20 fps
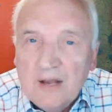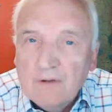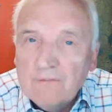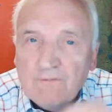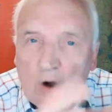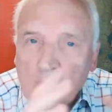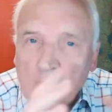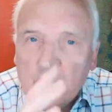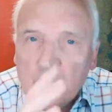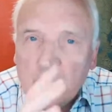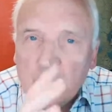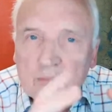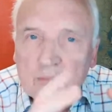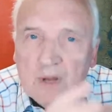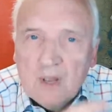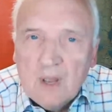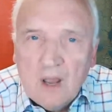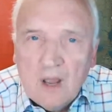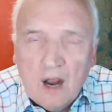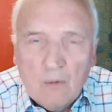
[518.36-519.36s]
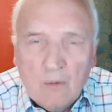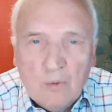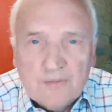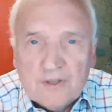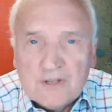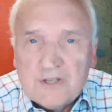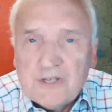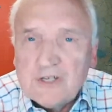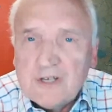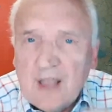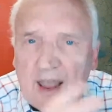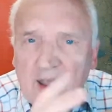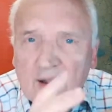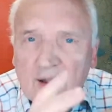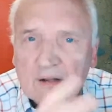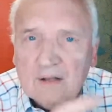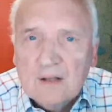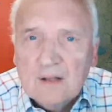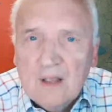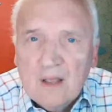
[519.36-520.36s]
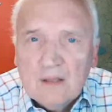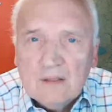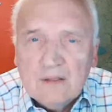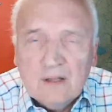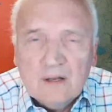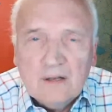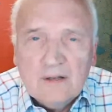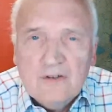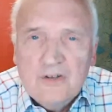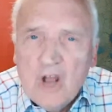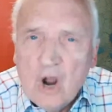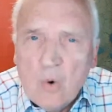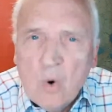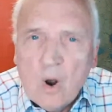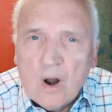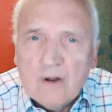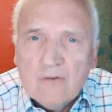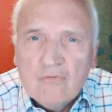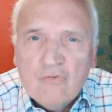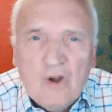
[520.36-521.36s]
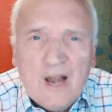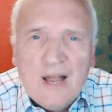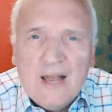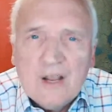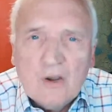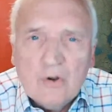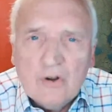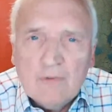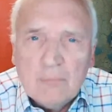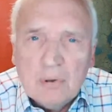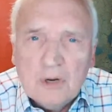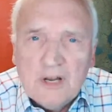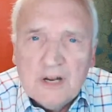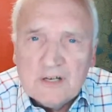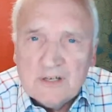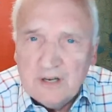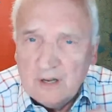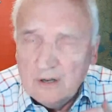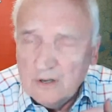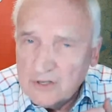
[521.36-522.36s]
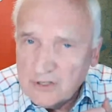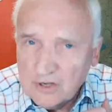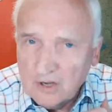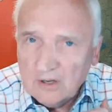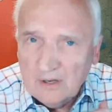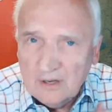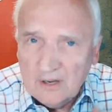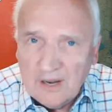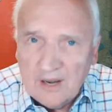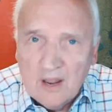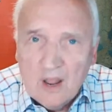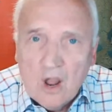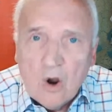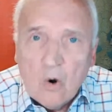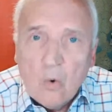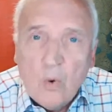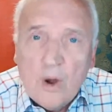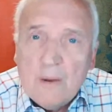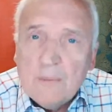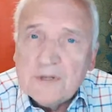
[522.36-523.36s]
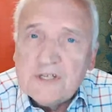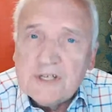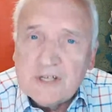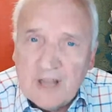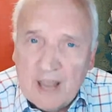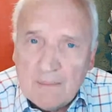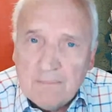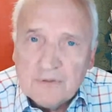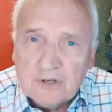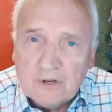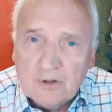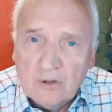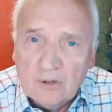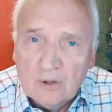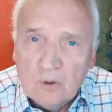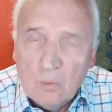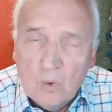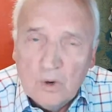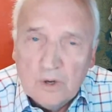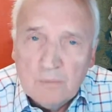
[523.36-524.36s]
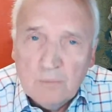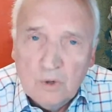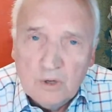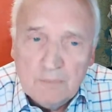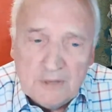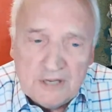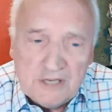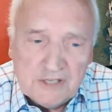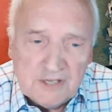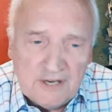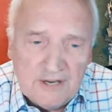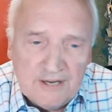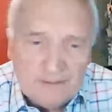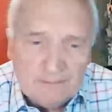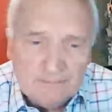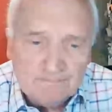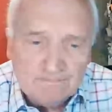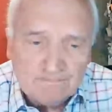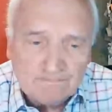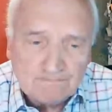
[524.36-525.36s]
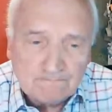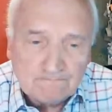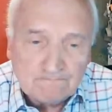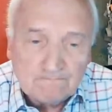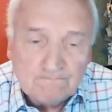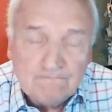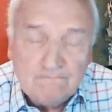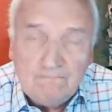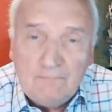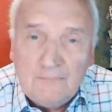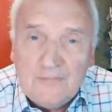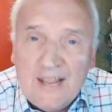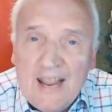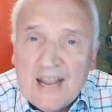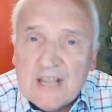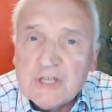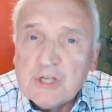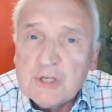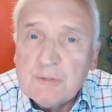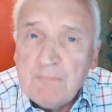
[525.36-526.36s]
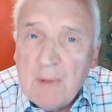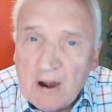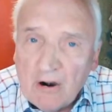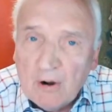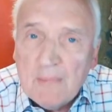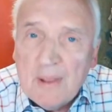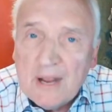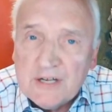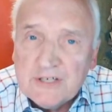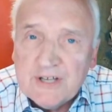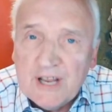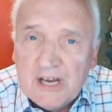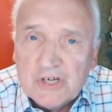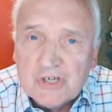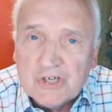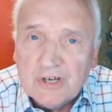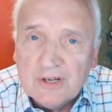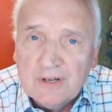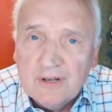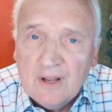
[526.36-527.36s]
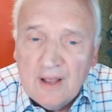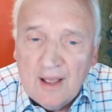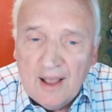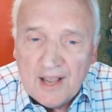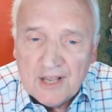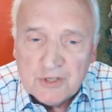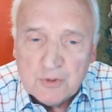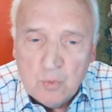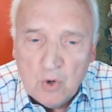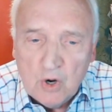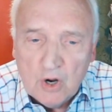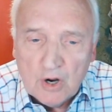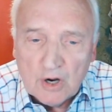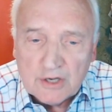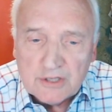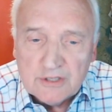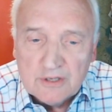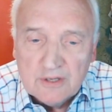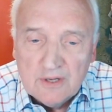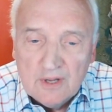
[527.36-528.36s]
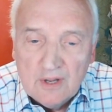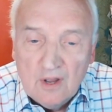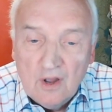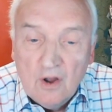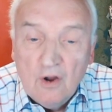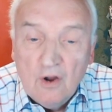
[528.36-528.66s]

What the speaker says: in a volume and with a scale that no one really could have predicted, and certainly we were skeptical would be seen. Experimentation has worked.